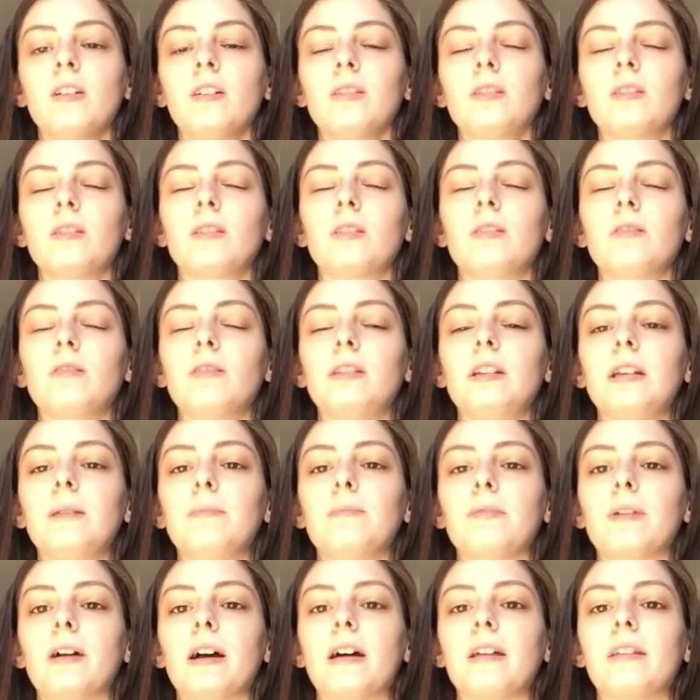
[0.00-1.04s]
So
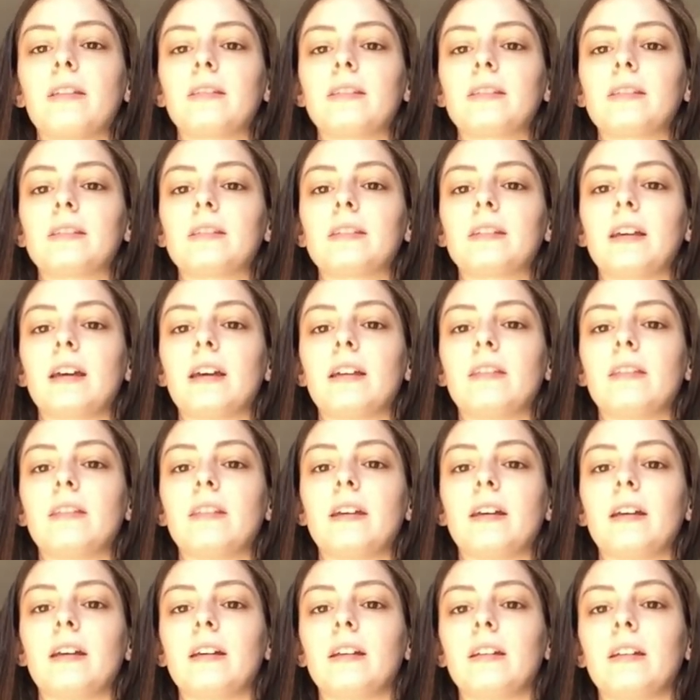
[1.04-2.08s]
deep breaths, and
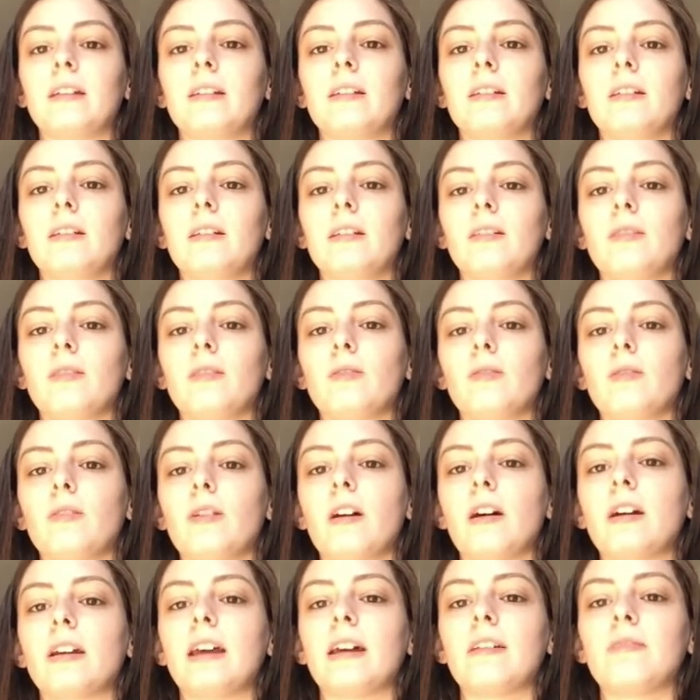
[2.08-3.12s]
then
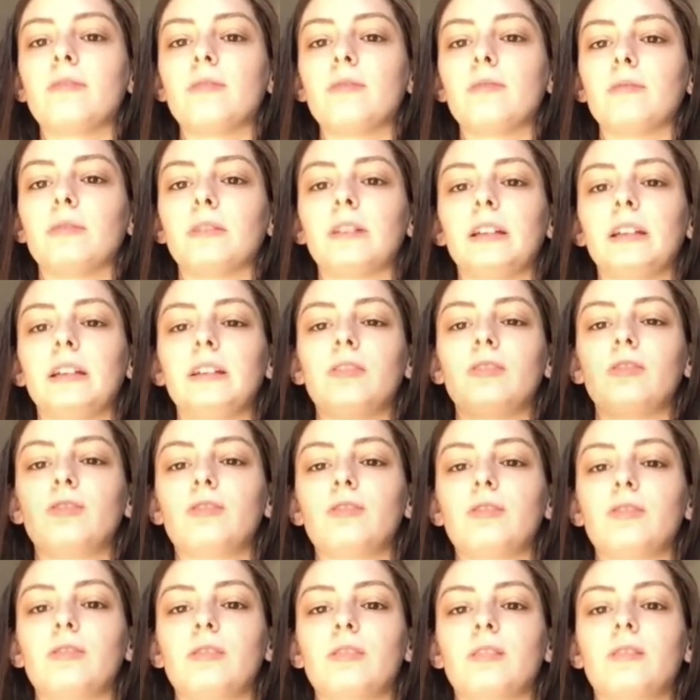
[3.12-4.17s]
on every release,
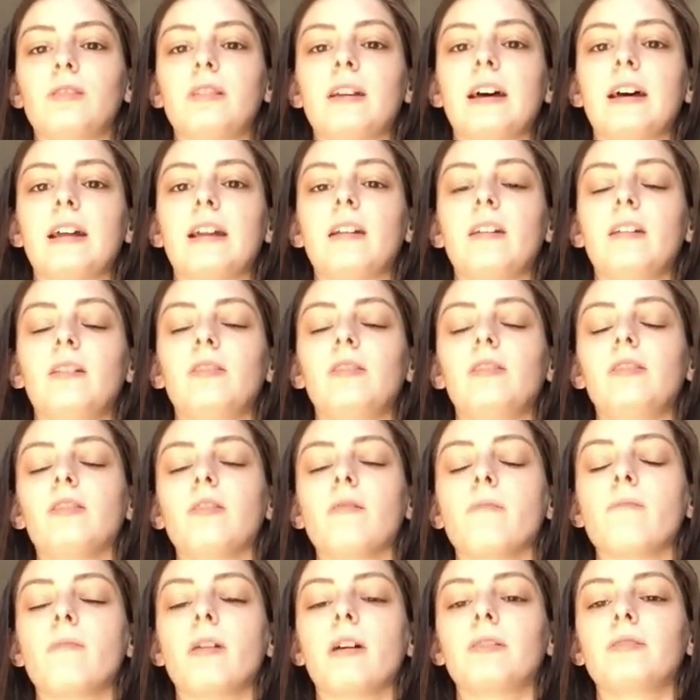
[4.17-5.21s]
just to let your
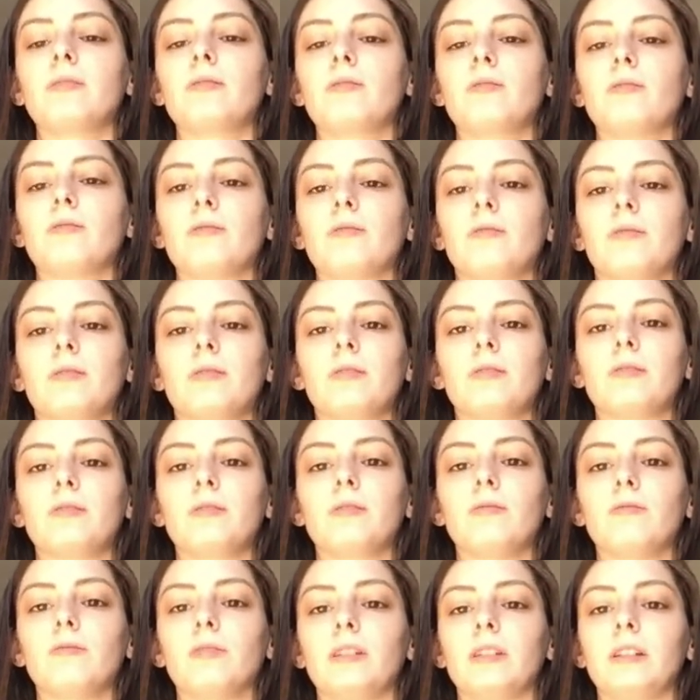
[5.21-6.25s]
muscles
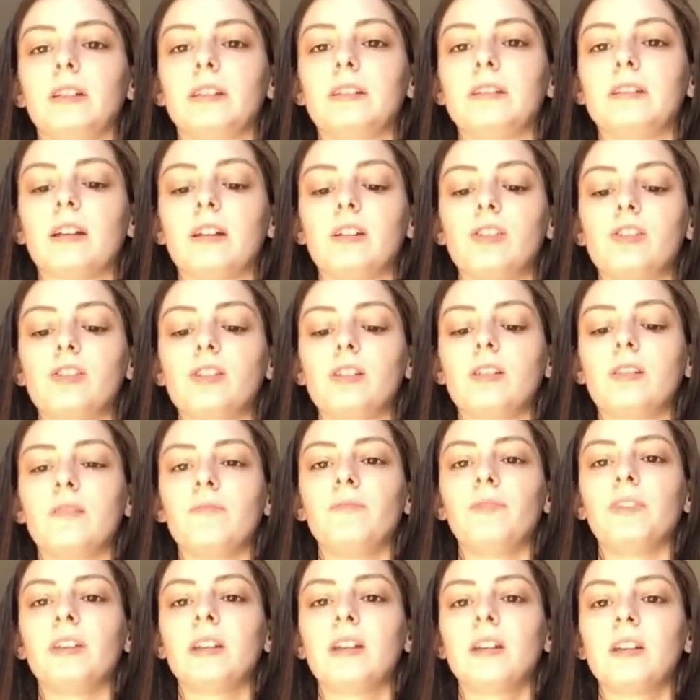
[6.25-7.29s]
release tension.
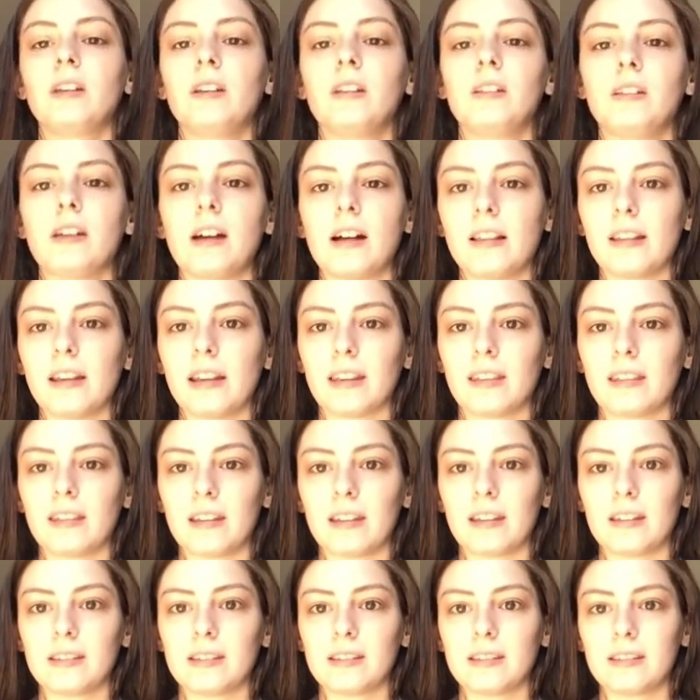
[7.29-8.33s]
Not like
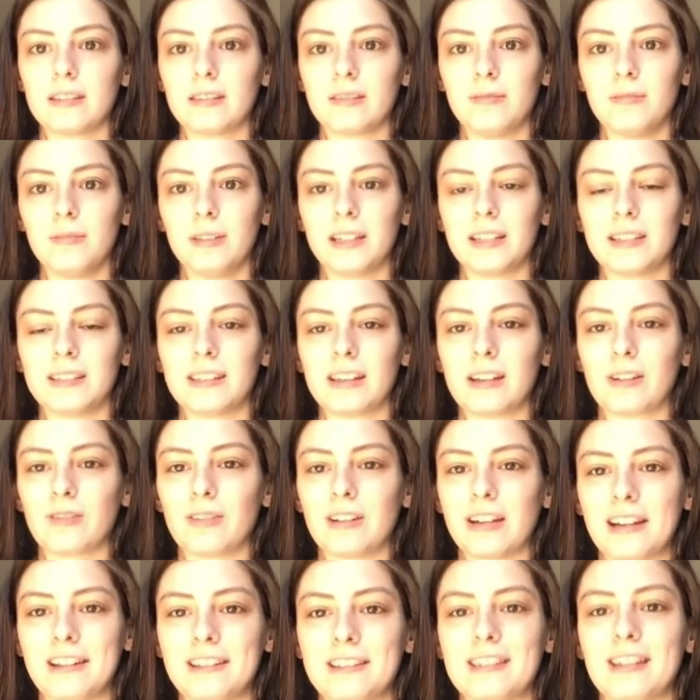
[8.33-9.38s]
this, because that
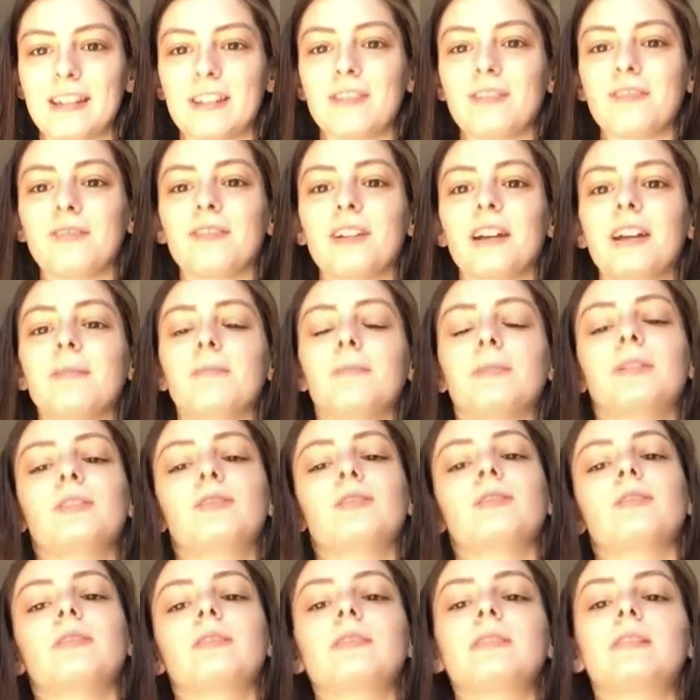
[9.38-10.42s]
creates tension, right? But
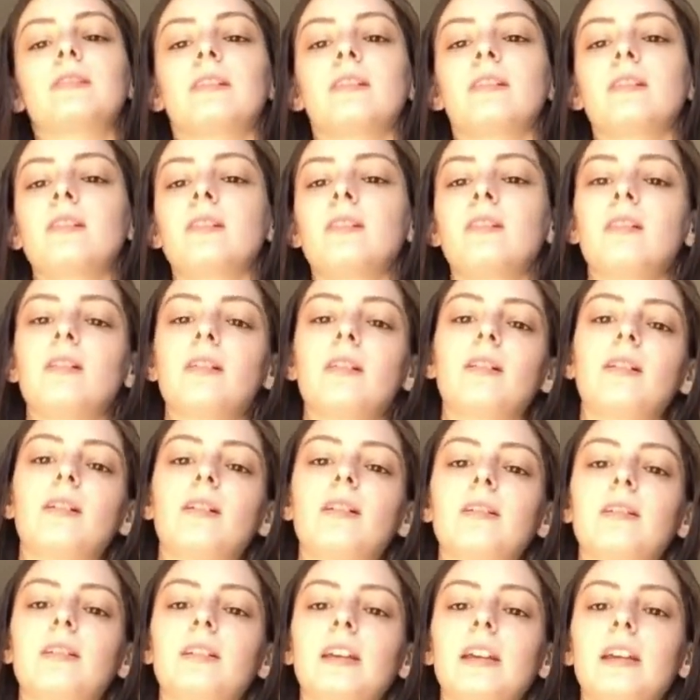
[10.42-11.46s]
just
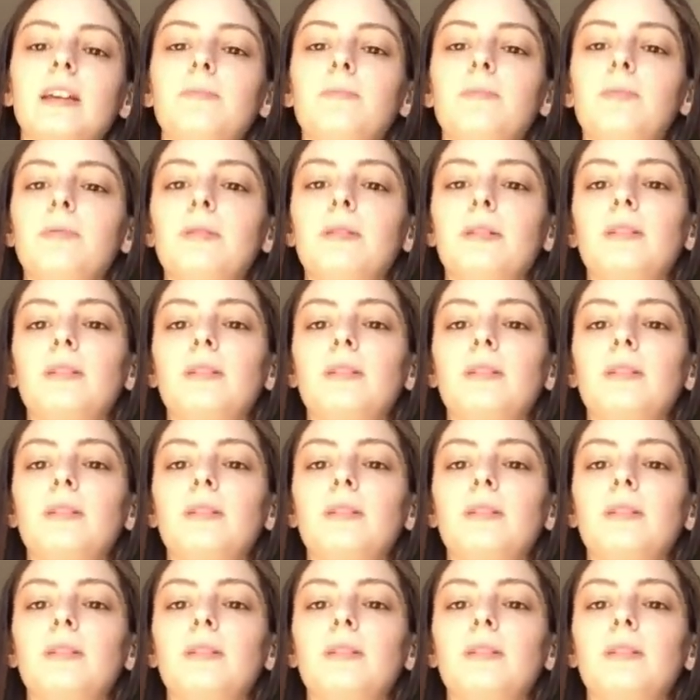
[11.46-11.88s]
keep